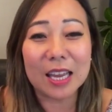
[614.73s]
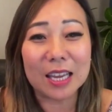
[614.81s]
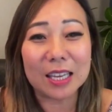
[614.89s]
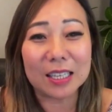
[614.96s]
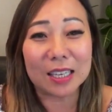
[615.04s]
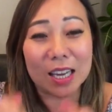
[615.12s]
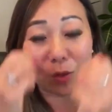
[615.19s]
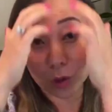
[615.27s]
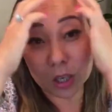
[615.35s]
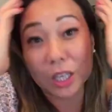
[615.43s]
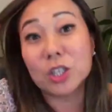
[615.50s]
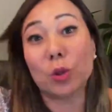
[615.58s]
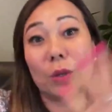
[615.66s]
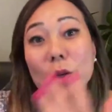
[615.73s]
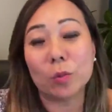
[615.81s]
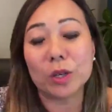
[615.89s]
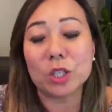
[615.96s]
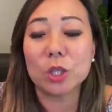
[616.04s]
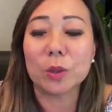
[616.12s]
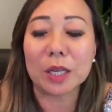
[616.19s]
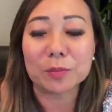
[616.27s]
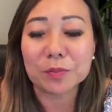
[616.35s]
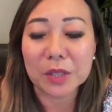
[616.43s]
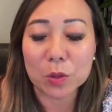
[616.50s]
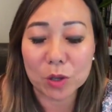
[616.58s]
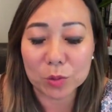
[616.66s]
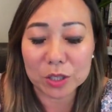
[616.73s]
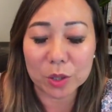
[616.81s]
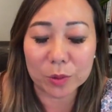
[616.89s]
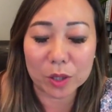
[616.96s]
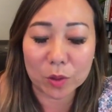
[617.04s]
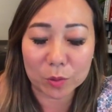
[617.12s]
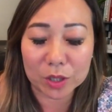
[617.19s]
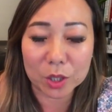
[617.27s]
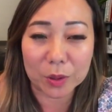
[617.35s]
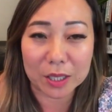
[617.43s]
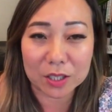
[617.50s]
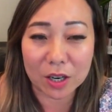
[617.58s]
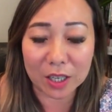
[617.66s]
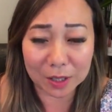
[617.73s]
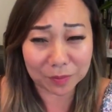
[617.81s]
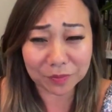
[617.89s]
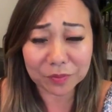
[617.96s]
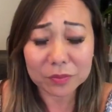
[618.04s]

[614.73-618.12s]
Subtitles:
in doing what we're doing and what we're doing. Sorry.